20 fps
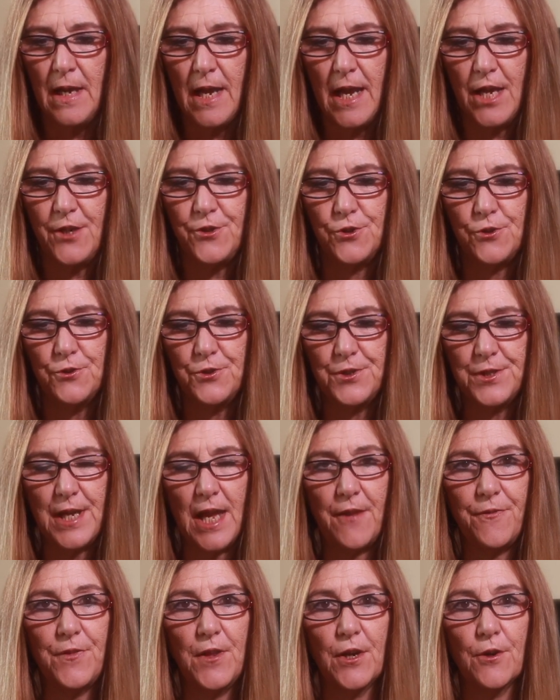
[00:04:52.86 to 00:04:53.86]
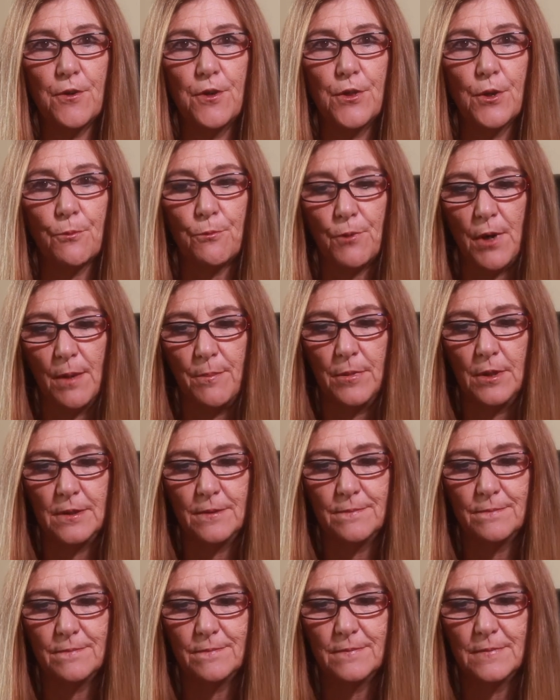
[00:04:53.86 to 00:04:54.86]
As you sat there in the rubble,
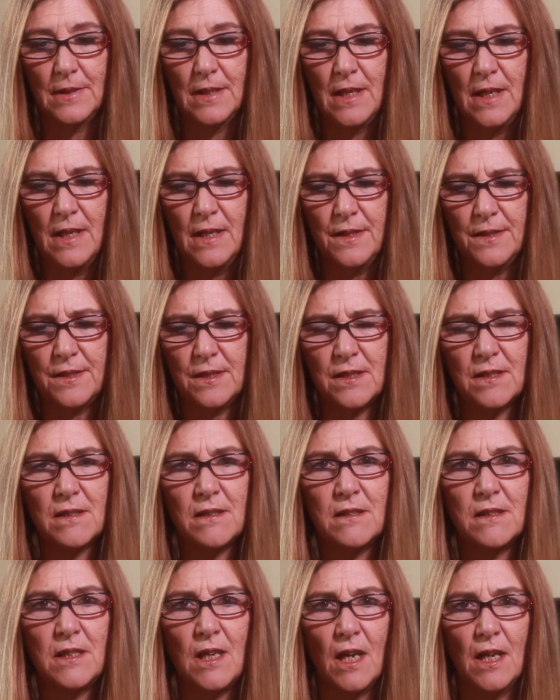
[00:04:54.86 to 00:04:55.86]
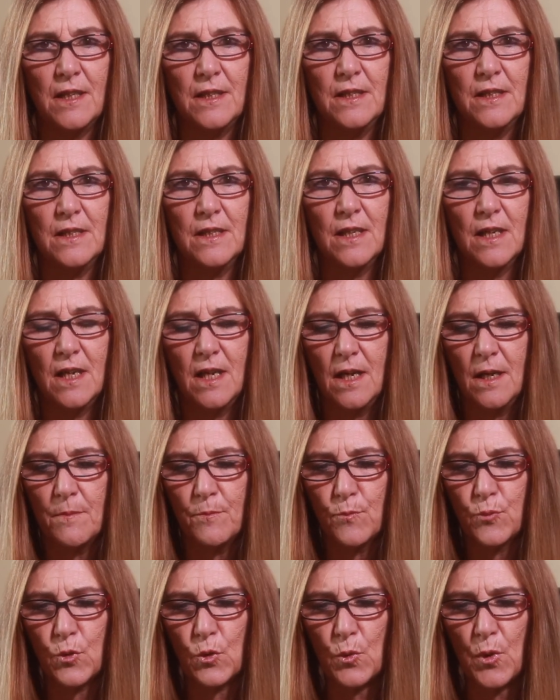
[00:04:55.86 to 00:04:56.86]
stunned,
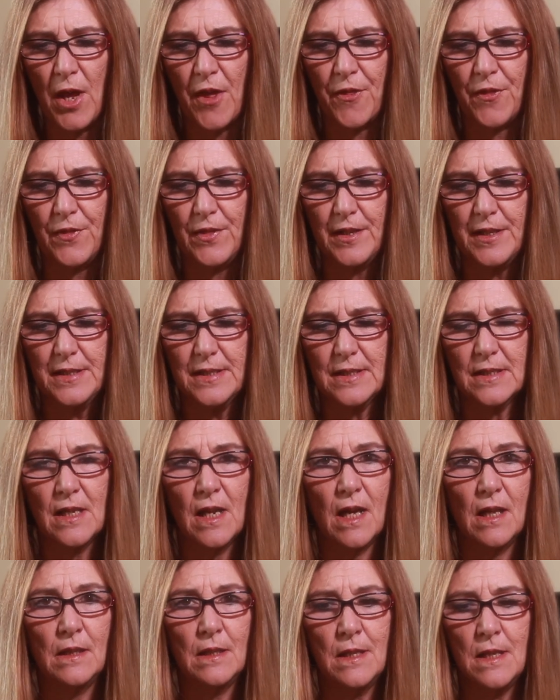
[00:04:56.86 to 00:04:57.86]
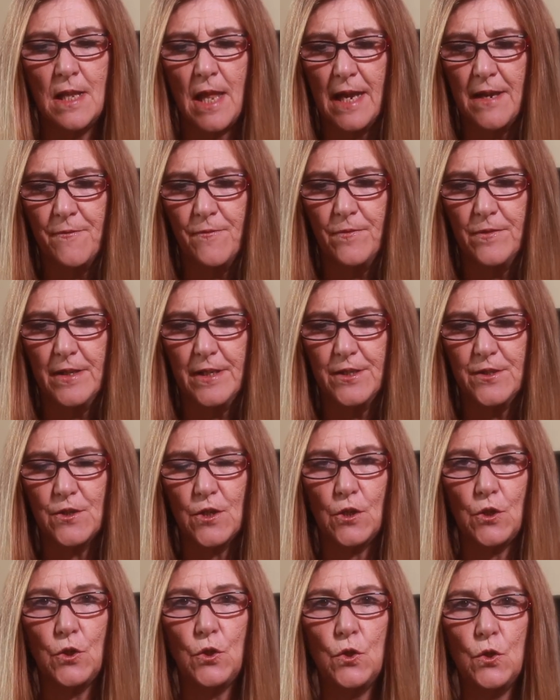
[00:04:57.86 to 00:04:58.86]
breathless, lifeless,
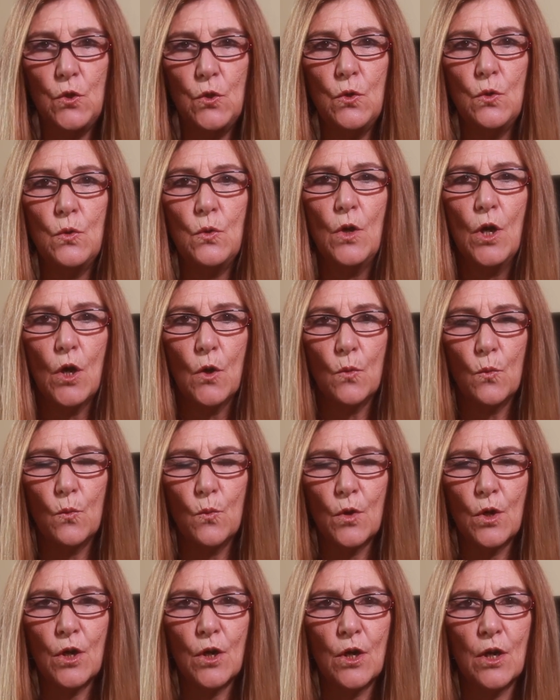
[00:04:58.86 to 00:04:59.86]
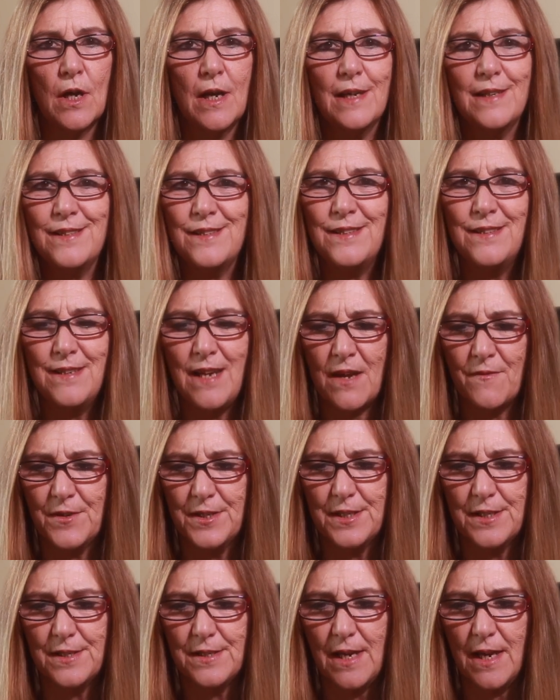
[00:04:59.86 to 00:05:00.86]
you were
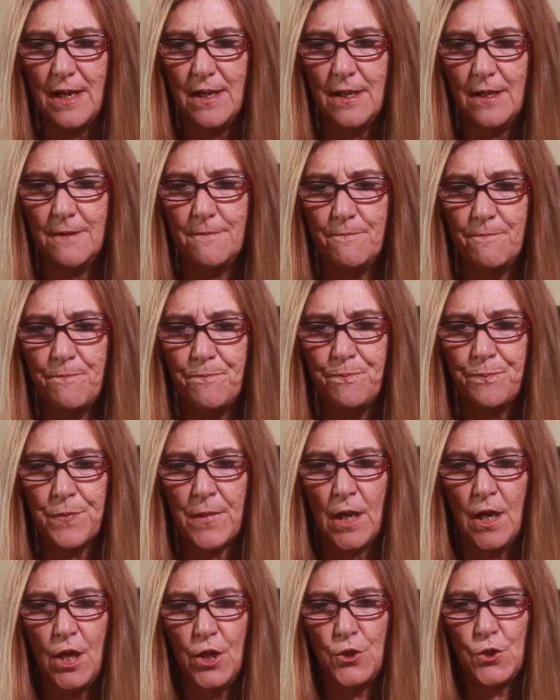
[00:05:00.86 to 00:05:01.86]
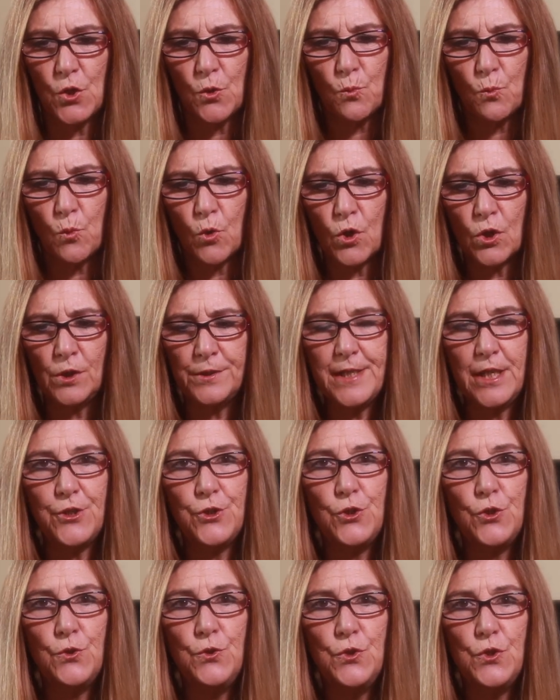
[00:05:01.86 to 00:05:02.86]
devastated. Your world as
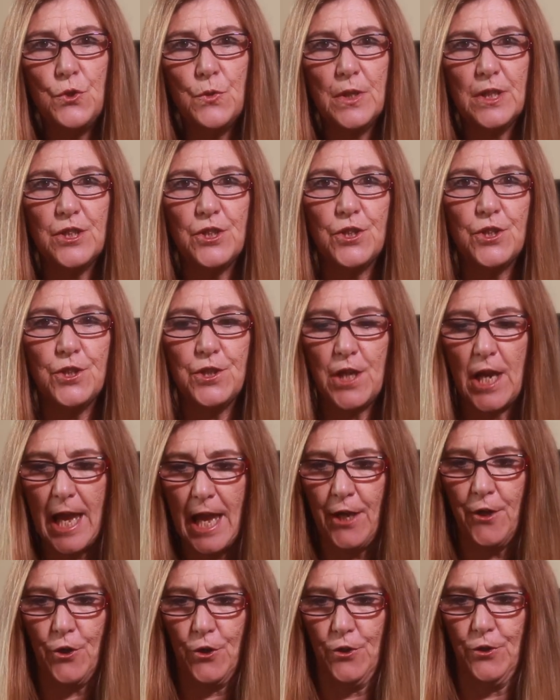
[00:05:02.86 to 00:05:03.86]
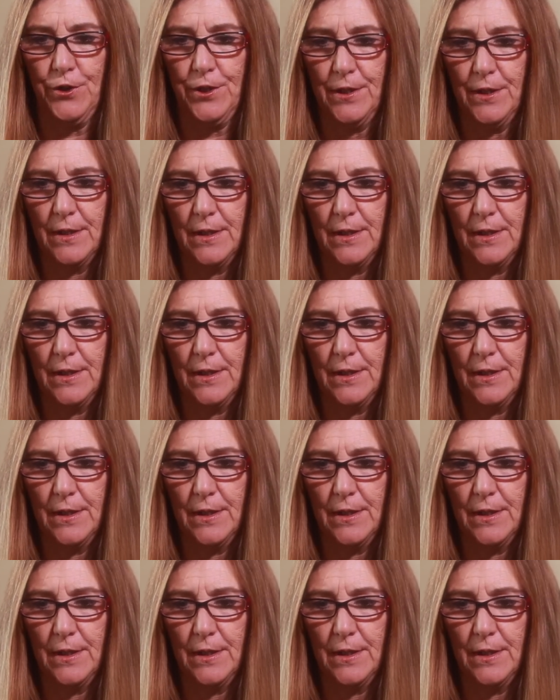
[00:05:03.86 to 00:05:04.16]
you knew it shattered,